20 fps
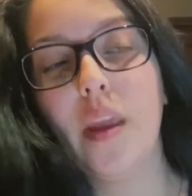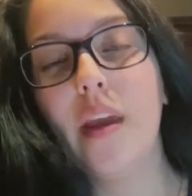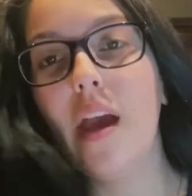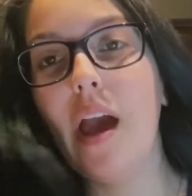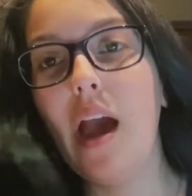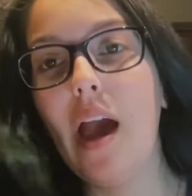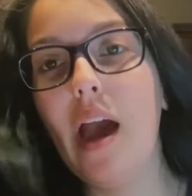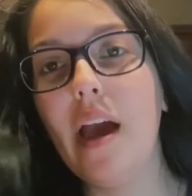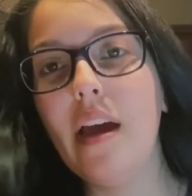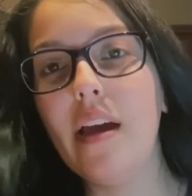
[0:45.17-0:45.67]

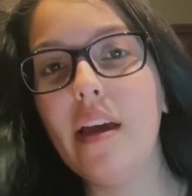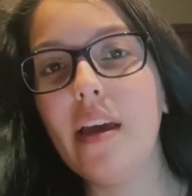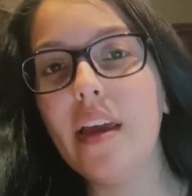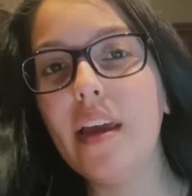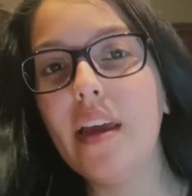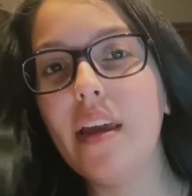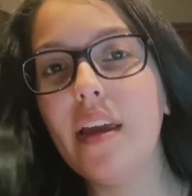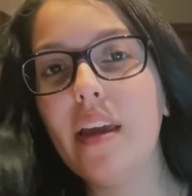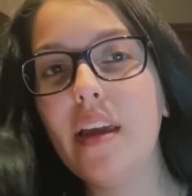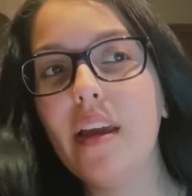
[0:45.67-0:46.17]

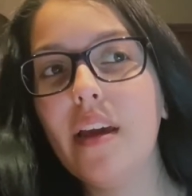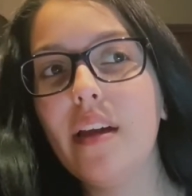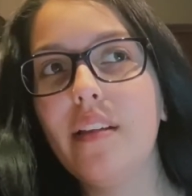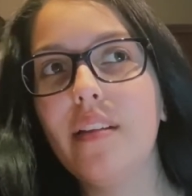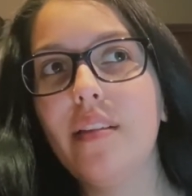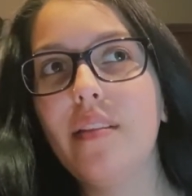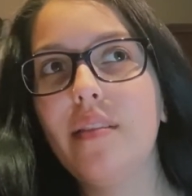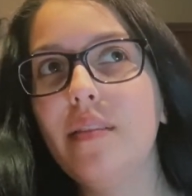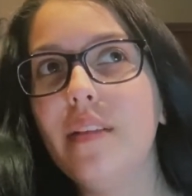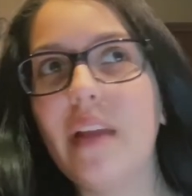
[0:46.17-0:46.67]
I
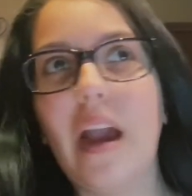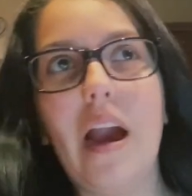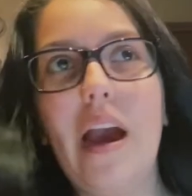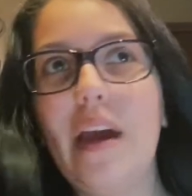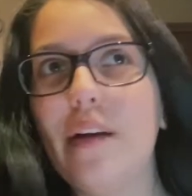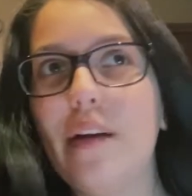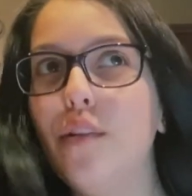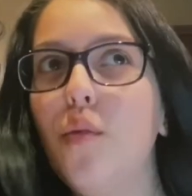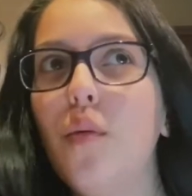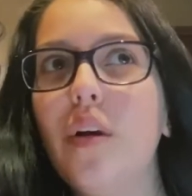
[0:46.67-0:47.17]

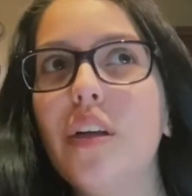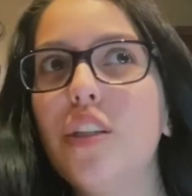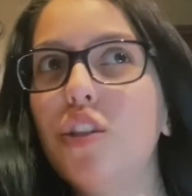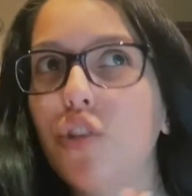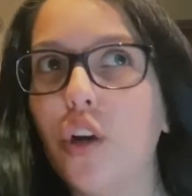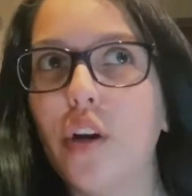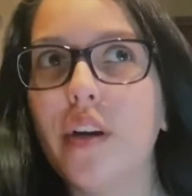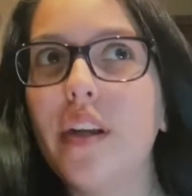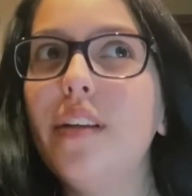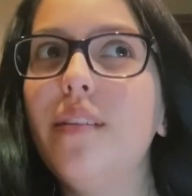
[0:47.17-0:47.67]
don't know where it
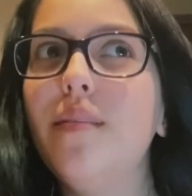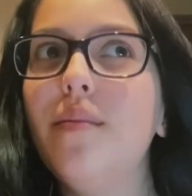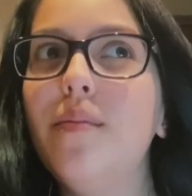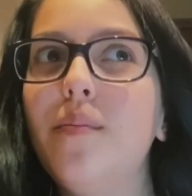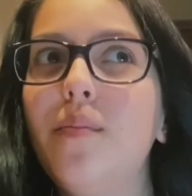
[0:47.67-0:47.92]
started.